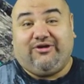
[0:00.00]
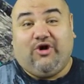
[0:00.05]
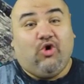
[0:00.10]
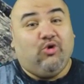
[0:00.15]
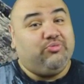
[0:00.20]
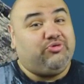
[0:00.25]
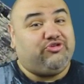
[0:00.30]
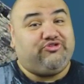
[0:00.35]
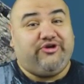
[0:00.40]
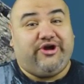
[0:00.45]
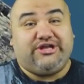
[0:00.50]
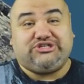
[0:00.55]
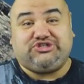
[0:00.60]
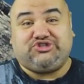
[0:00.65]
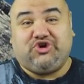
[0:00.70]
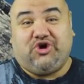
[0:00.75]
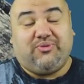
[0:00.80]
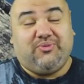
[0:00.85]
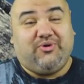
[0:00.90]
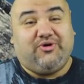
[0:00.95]
Home stretch.
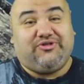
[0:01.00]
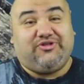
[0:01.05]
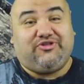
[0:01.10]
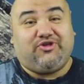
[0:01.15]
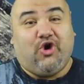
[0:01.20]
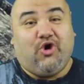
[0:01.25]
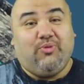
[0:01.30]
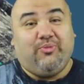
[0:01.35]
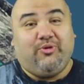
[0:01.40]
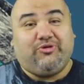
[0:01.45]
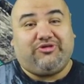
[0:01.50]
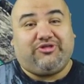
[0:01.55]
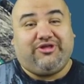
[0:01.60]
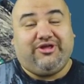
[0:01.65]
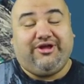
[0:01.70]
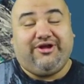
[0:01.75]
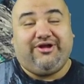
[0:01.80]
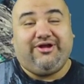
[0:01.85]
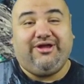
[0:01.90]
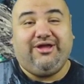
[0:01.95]
Star Wars is almost
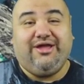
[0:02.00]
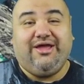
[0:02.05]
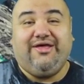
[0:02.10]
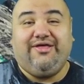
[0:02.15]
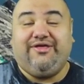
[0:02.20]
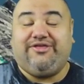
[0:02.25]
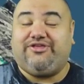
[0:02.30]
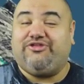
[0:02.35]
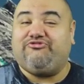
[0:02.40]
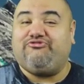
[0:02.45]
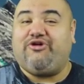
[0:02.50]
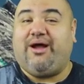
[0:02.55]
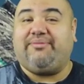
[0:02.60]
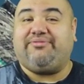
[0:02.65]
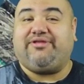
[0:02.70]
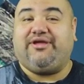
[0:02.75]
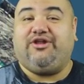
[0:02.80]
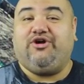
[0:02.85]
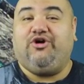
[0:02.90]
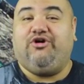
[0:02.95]
here. This is Rob
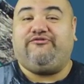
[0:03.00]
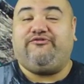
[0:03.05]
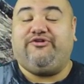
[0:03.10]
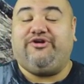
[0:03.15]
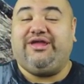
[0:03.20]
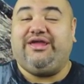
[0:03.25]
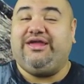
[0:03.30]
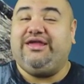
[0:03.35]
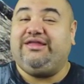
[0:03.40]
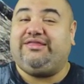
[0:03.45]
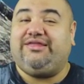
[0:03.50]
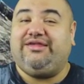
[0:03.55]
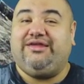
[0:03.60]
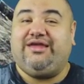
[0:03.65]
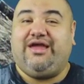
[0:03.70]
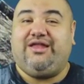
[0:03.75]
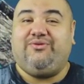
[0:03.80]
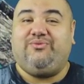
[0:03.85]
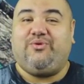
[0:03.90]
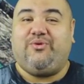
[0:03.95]
signing off for E T
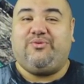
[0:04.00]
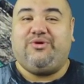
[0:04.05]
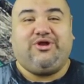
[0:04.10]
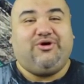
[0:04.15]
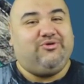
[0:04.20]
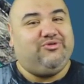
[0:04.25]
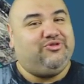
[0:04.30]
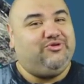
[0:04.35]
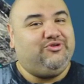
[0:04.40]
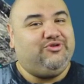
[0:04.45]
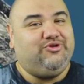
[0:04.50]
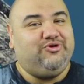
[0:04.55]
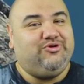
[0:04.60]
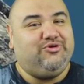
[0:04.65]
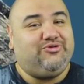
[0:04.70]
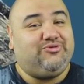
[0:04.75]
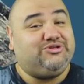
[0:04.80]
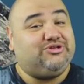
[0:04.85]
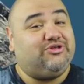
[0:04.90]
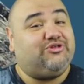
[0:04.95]
N, where we don't do
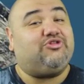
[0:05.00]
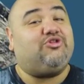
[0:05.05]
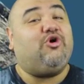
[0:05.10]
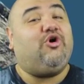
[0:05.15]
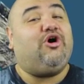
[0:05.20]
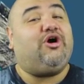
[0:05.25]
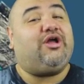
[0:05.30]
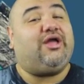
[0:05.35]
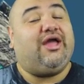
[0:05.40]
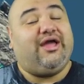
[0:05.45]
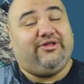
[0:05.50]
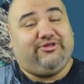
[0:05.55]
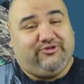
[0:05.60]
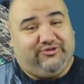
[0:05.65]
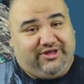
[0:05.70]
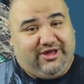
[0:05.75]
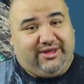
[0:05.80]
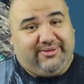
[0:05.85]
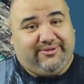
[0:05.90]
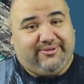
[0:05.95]
news, we just talk
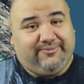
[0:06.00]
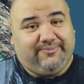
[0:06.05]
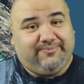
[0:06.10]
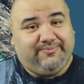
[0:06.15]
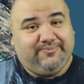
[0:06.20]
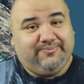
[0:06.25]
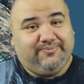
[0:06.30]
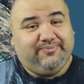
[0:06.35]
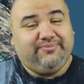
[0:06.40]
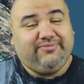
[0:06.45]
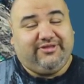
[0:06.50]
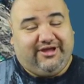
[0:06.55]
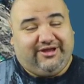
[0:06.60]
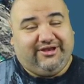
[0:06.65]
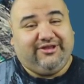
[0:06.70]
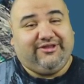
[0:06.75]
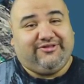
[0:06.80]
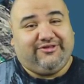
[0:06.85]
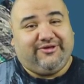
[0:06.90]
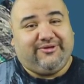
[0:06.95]
entertainment. Take it
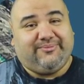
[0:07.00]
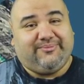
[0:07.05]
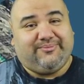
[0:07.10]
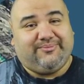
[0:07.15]
easy.